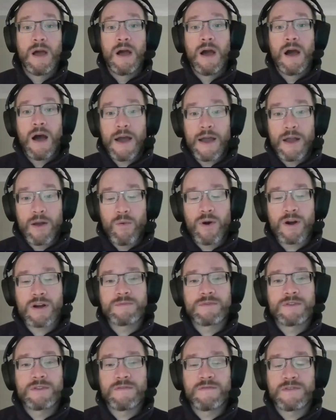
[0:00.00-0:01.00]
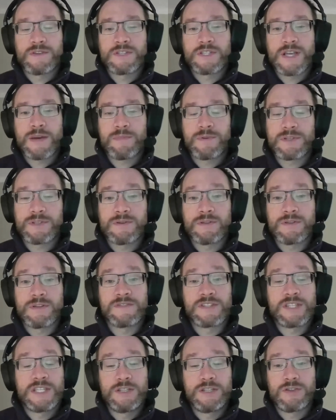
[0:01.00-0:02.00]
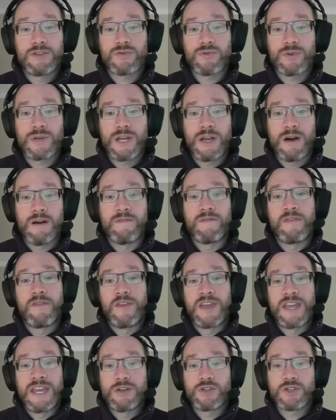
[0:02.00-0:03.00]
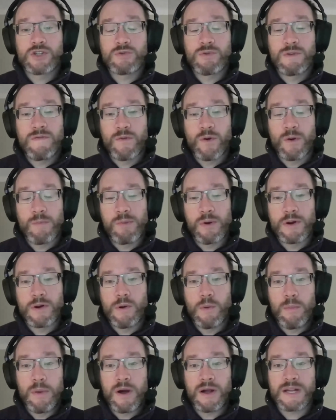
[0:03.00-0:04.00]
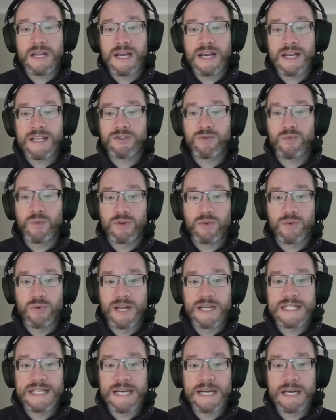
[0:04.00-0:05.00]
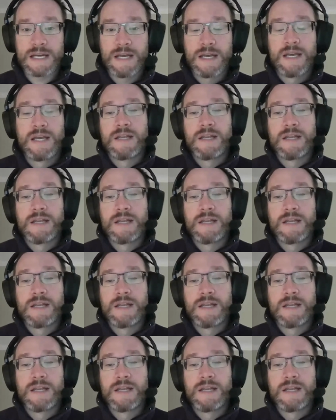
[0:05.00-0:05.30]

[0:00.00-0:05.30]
Hi, welcome to the first episode of Season 3 of the Industry 4.0 podcast with Grantek.